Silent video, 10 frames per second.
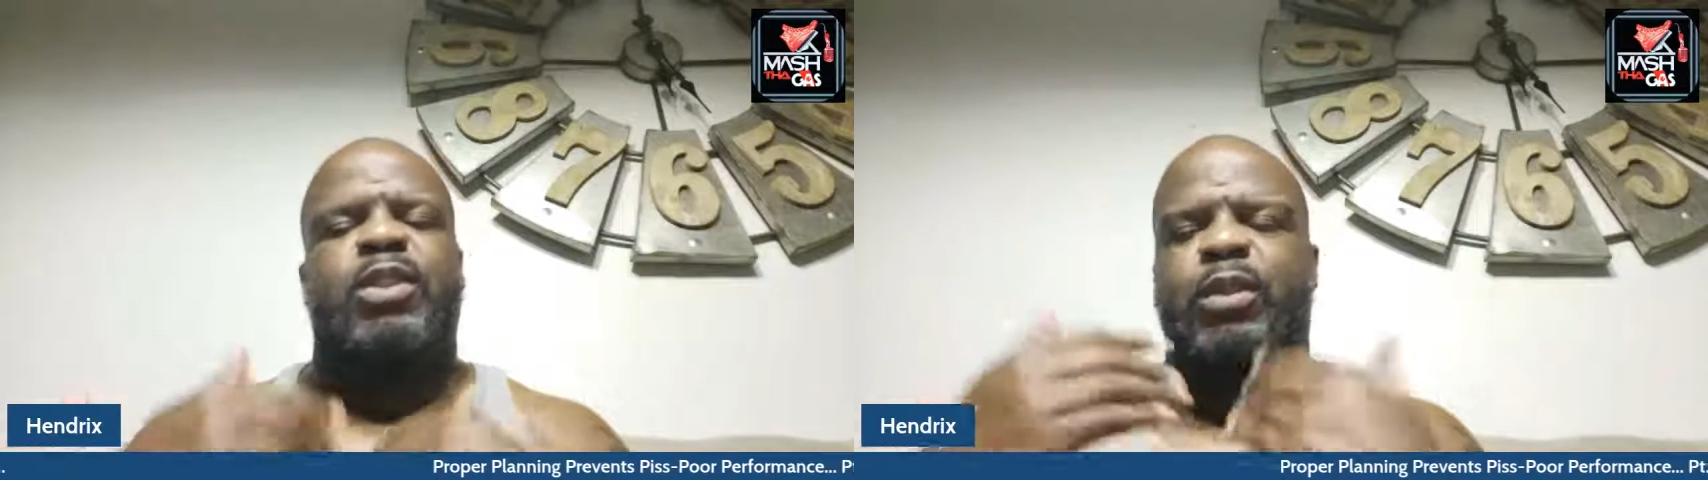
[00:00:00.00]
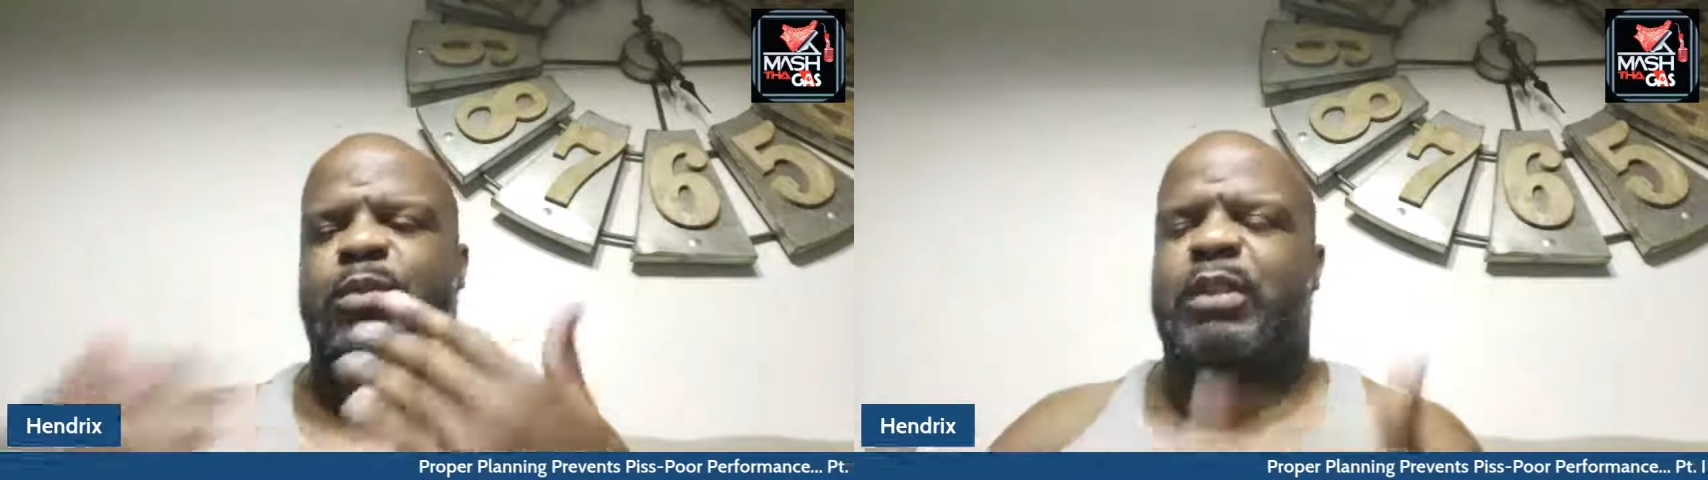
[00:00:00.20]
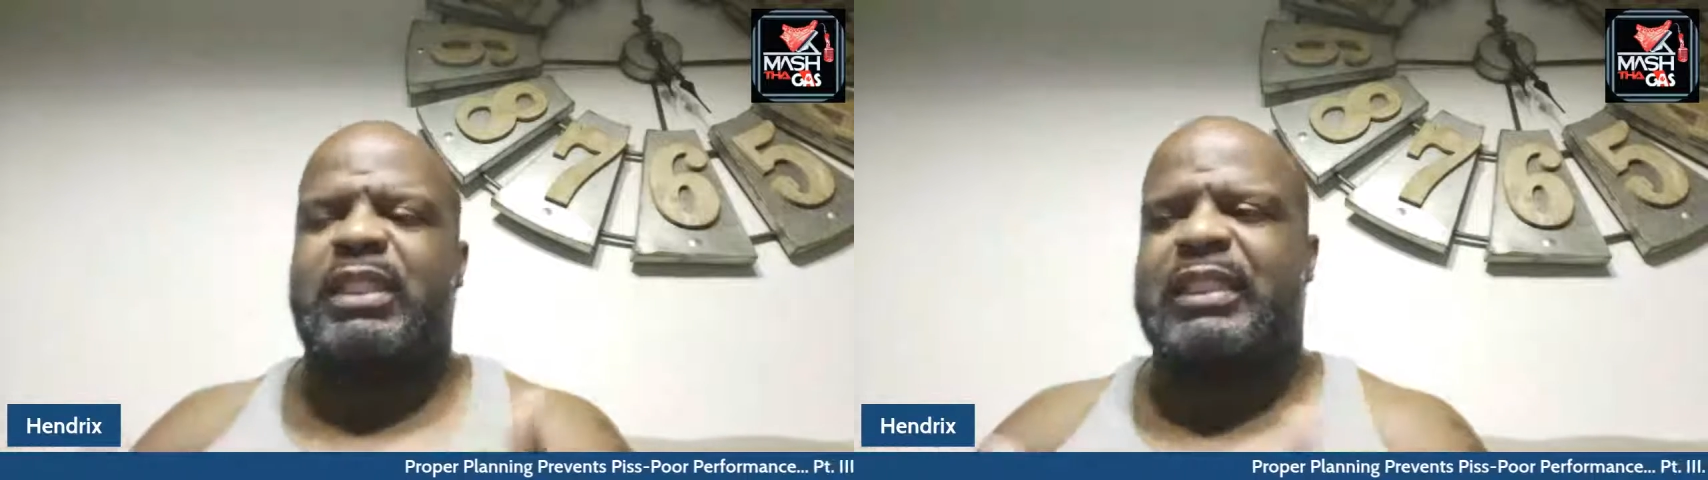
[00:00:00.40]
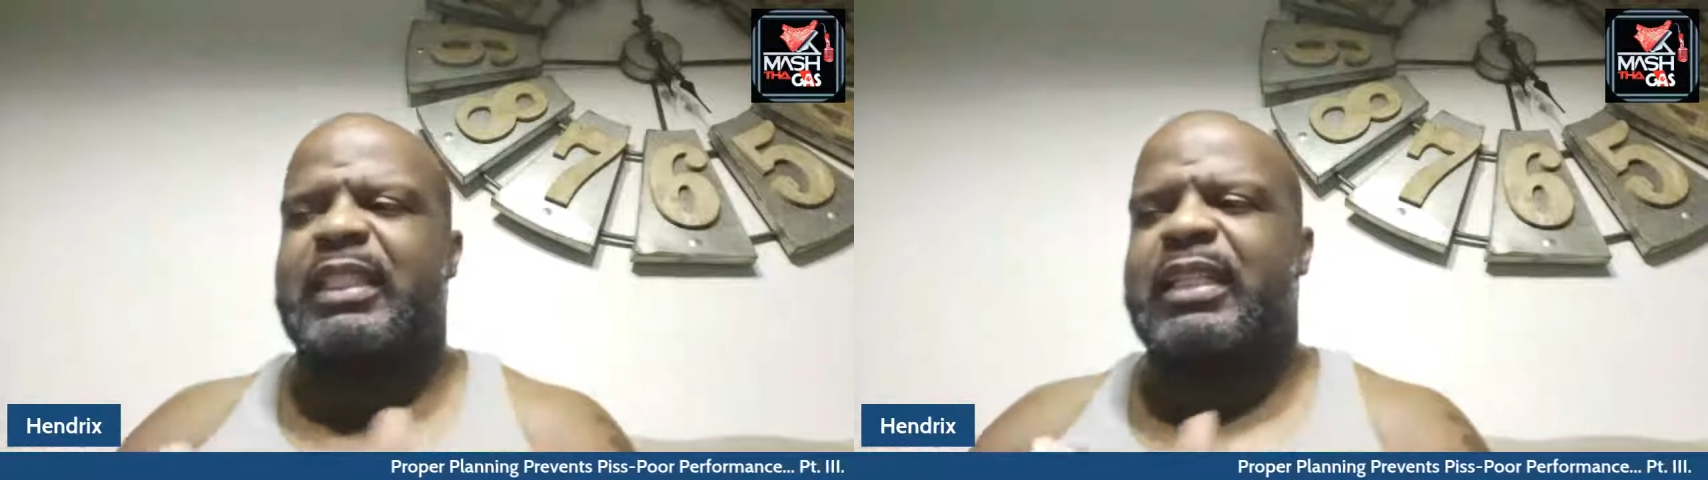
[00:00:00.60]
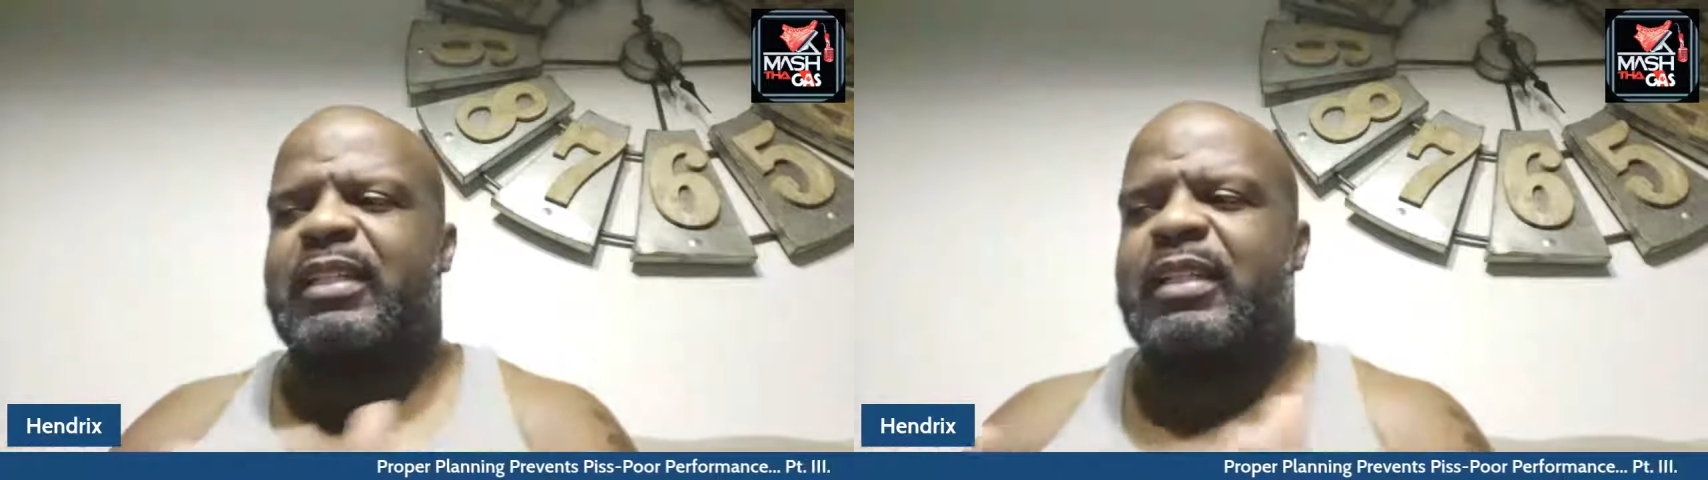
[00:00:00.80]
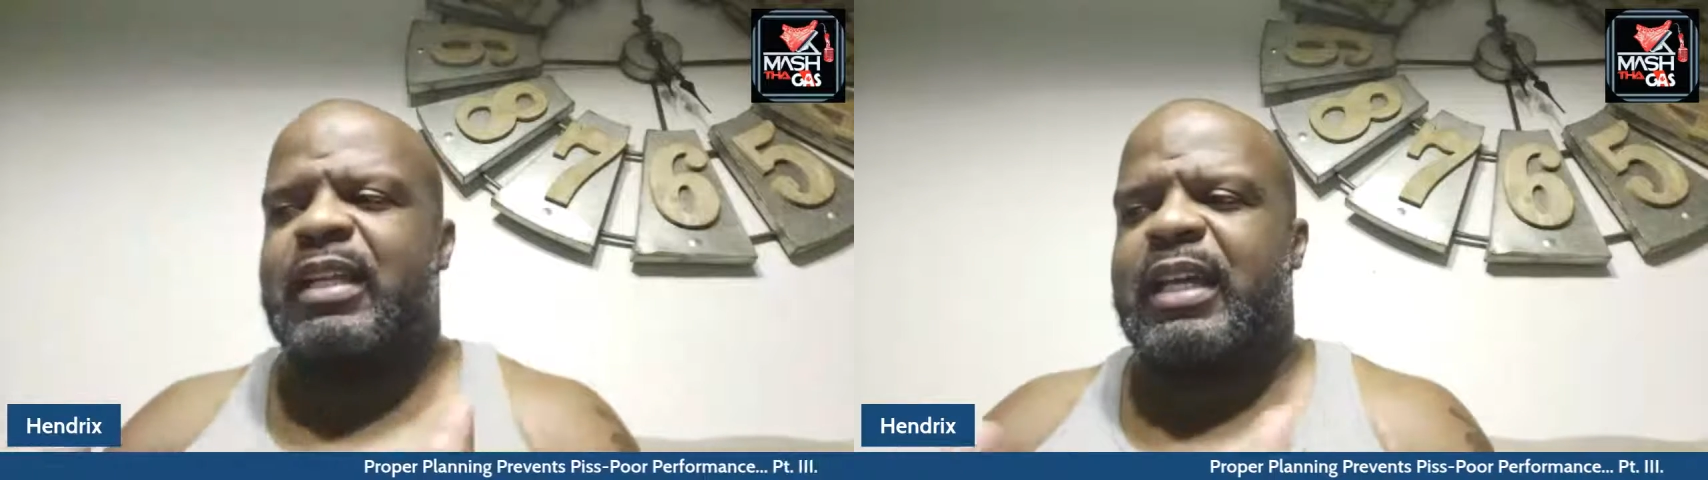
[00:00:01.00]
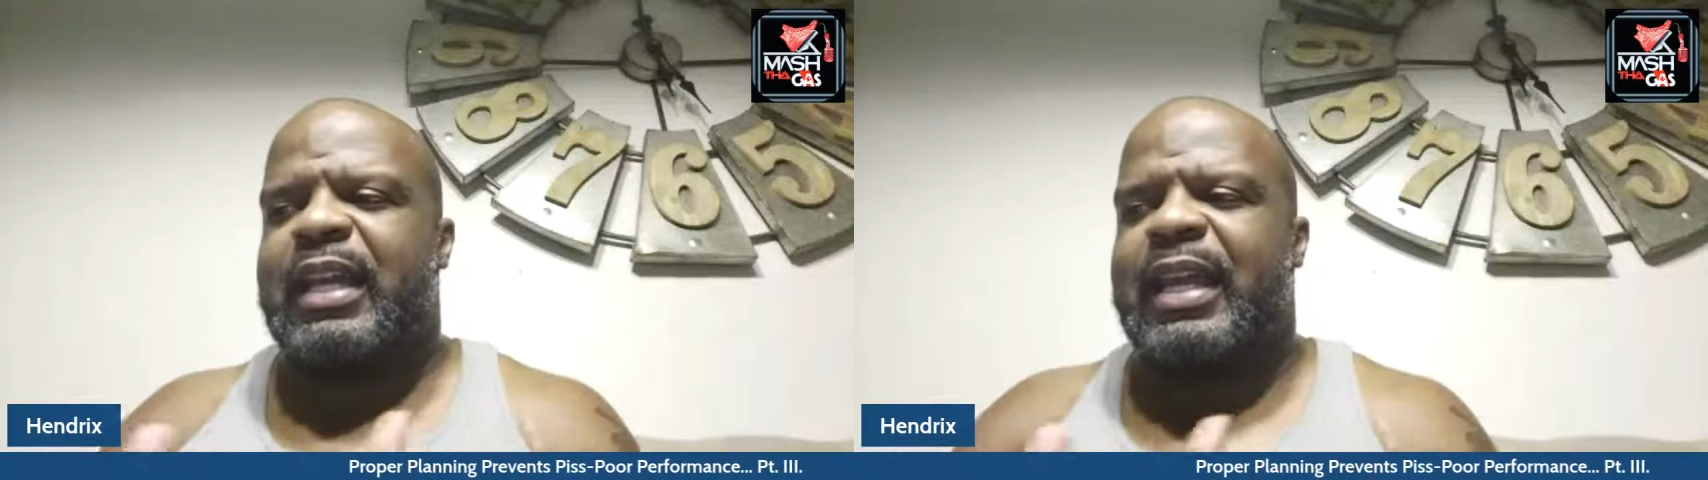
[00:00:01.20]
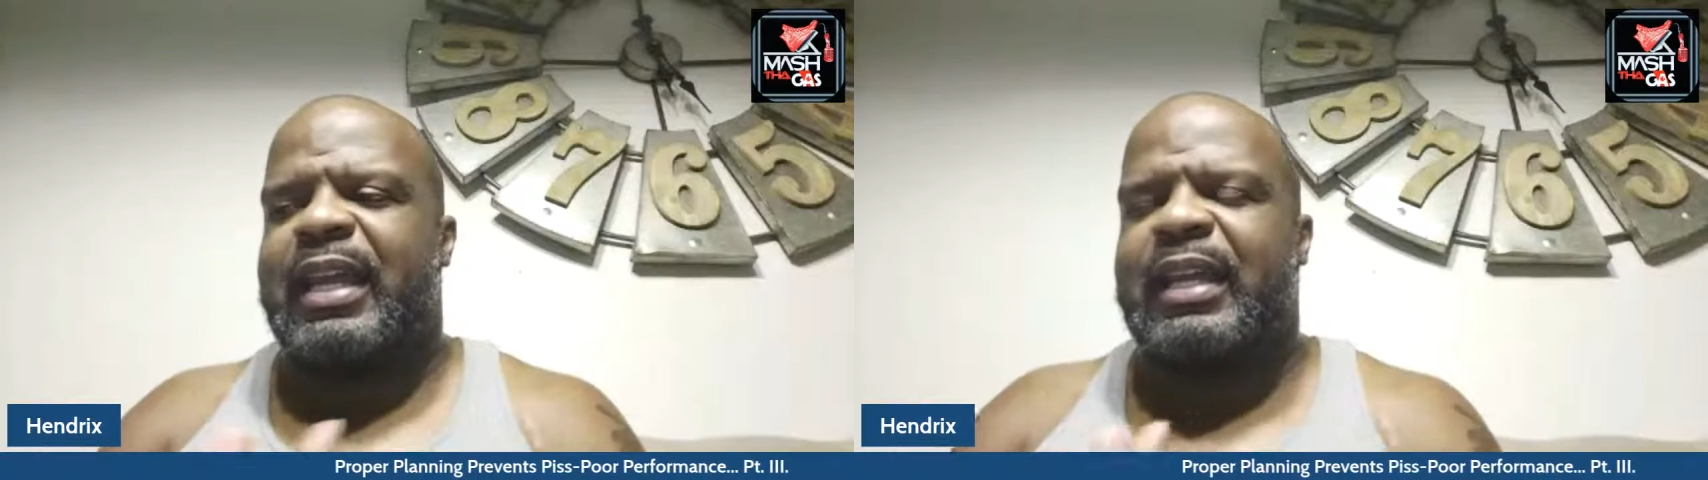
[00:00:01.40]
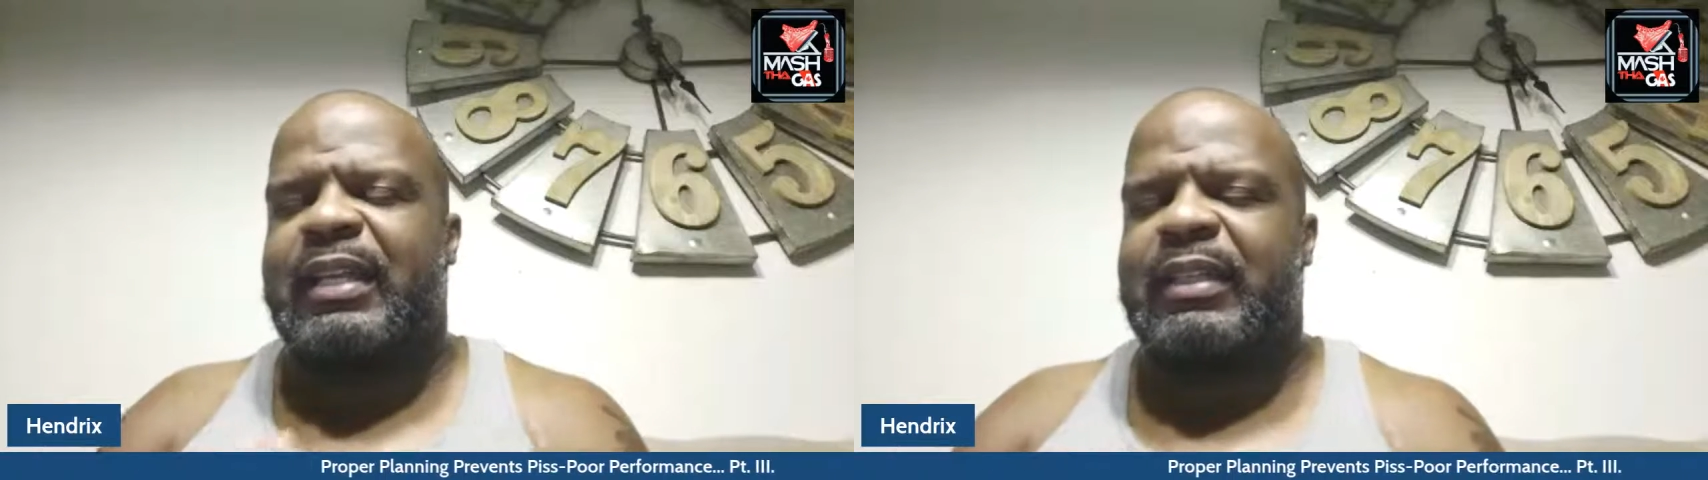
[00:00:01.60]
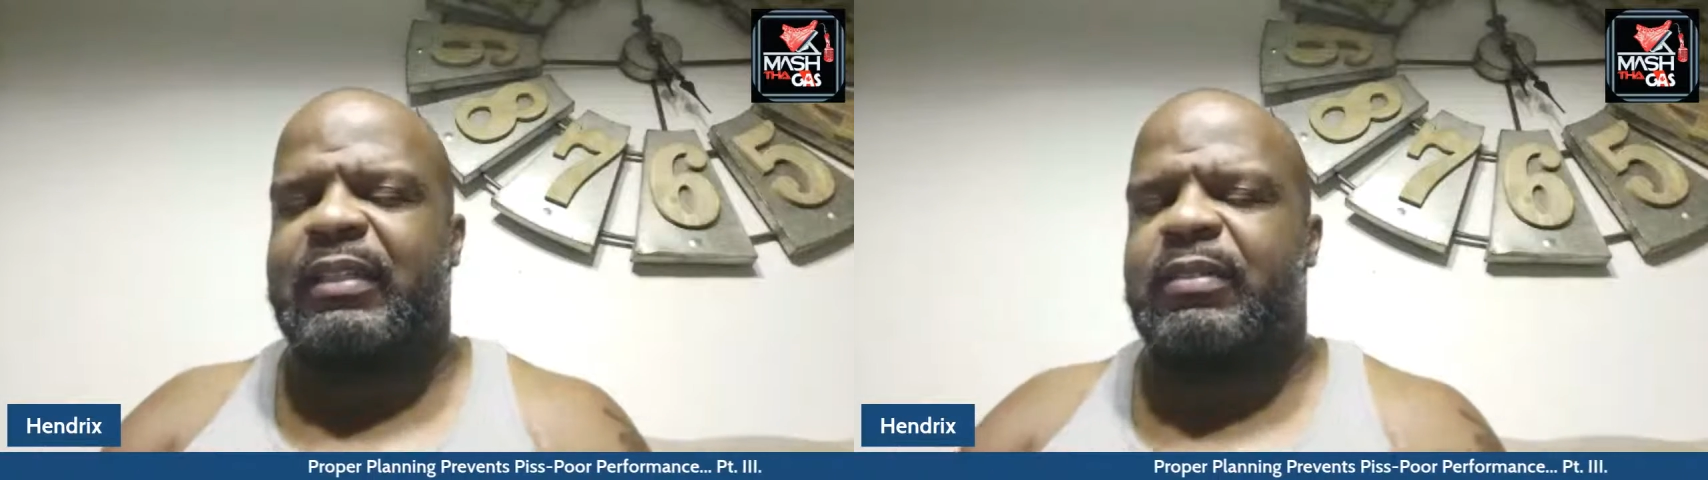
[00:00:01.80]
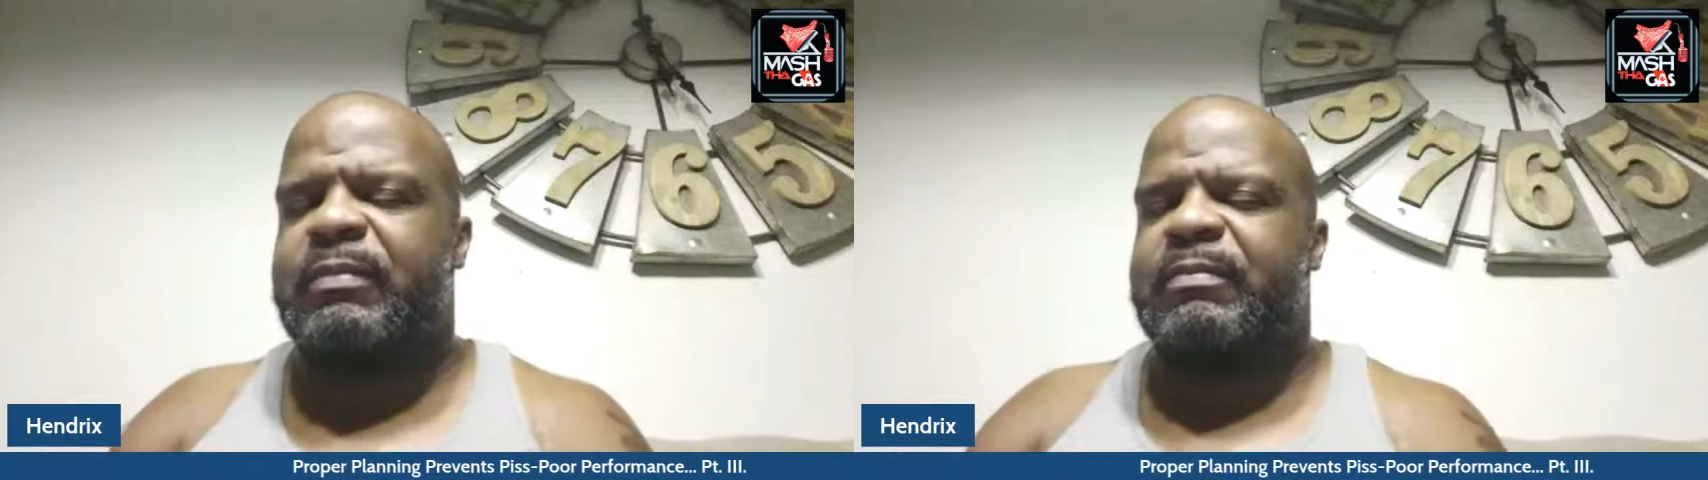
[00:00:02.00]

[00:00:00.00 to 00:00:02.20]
You reset, and